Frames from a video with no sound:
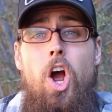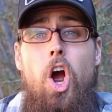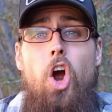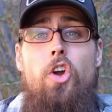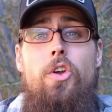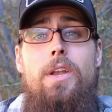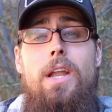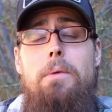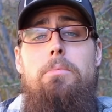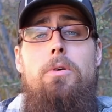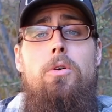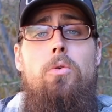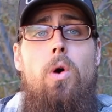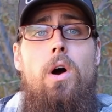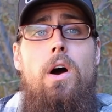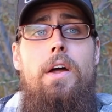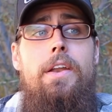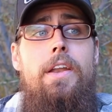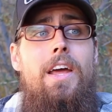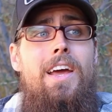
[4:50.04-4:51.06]
are, number
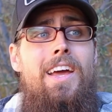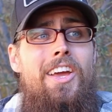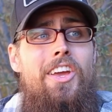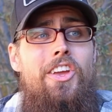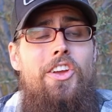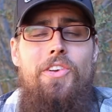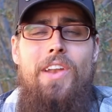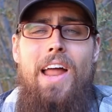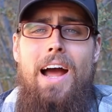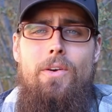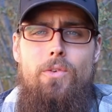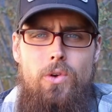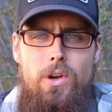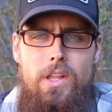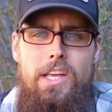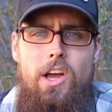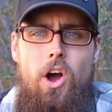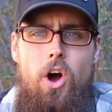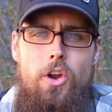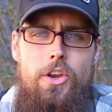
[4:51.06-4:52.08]
one, you're not
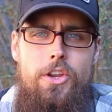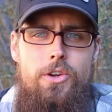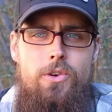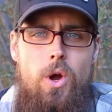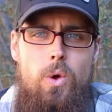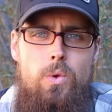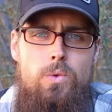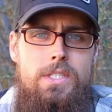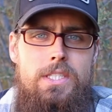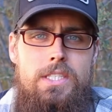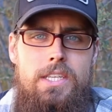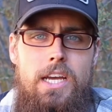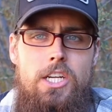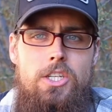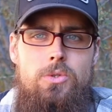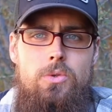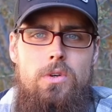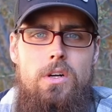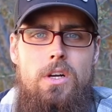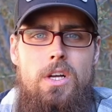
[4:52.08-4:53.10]
really on your own
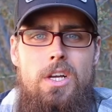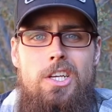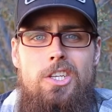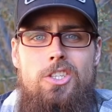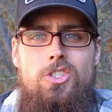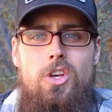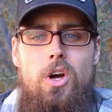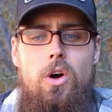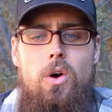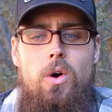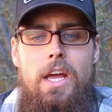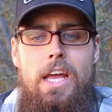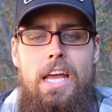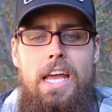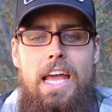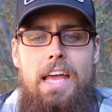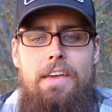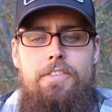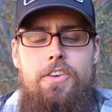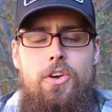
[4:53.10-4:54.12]
schedule. So
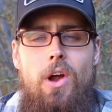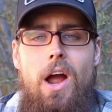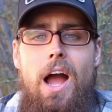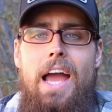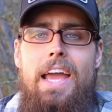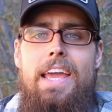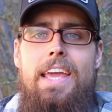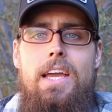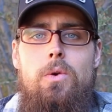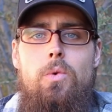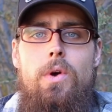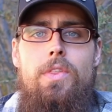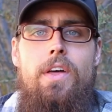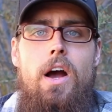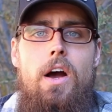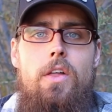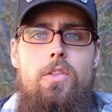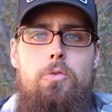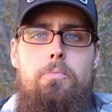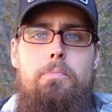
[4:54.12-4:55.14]
if you're hiking with
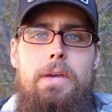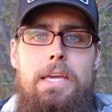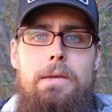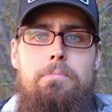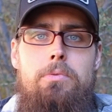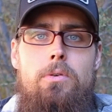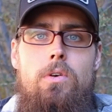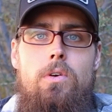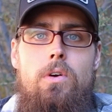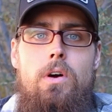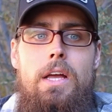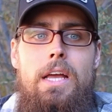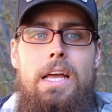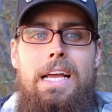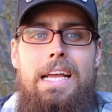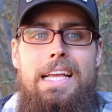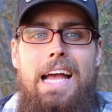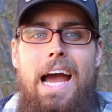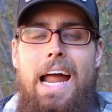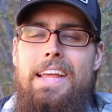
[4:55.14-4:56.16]
other people,
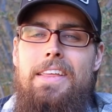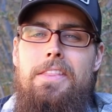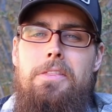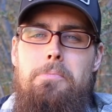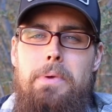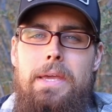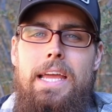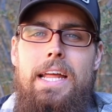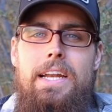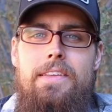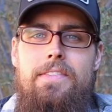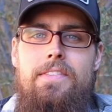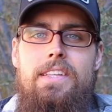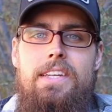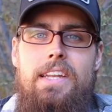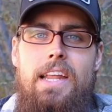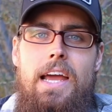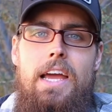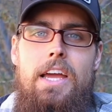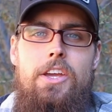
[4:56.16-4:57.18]
kind of at the beginning of the
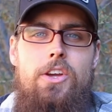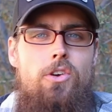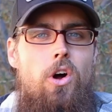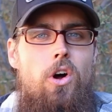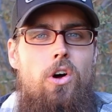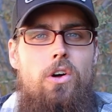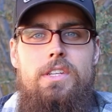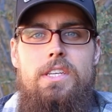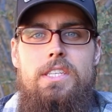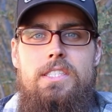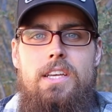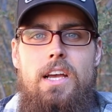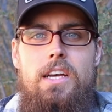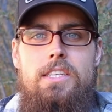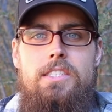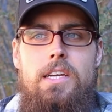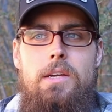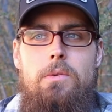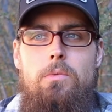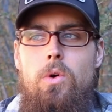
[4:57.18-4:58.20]
day, you're all
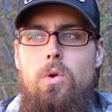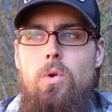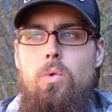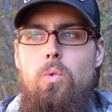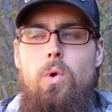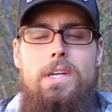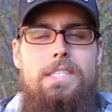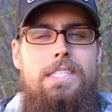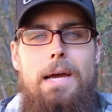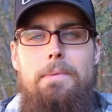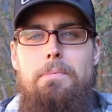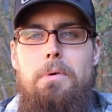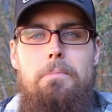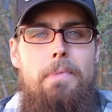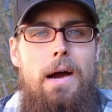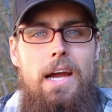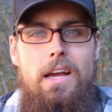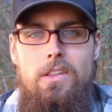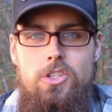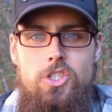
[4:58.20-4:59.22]
discussing, well, what type of
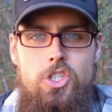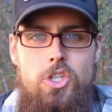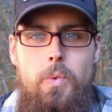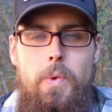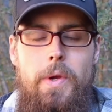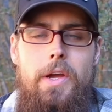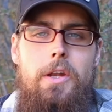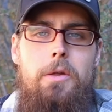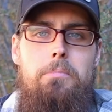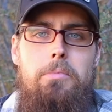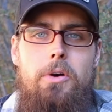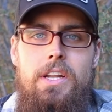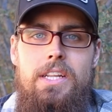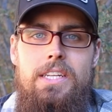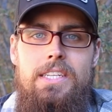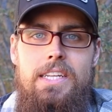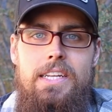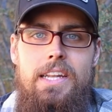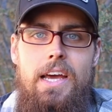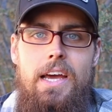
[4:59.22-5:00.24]
mileage are we going to put
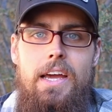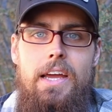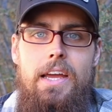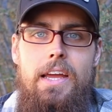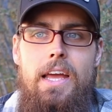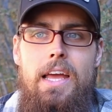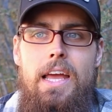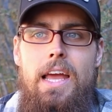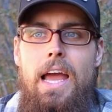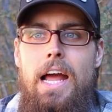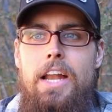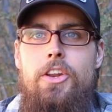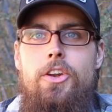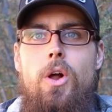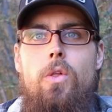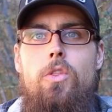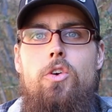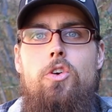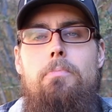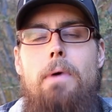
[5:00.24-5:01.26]
in today? And you
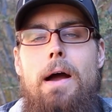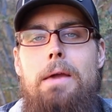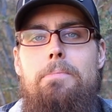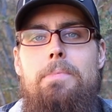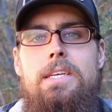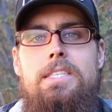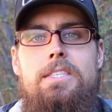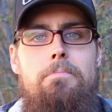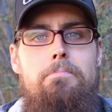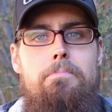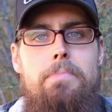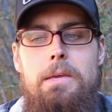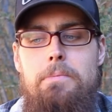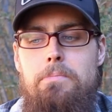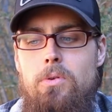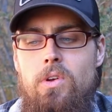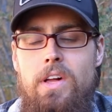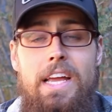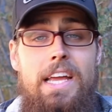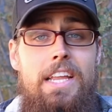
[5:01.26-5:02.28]
know, there might be some
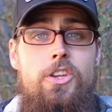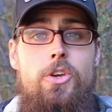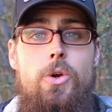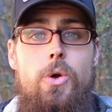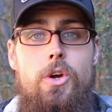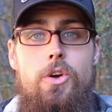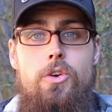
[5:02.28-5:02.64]
people in your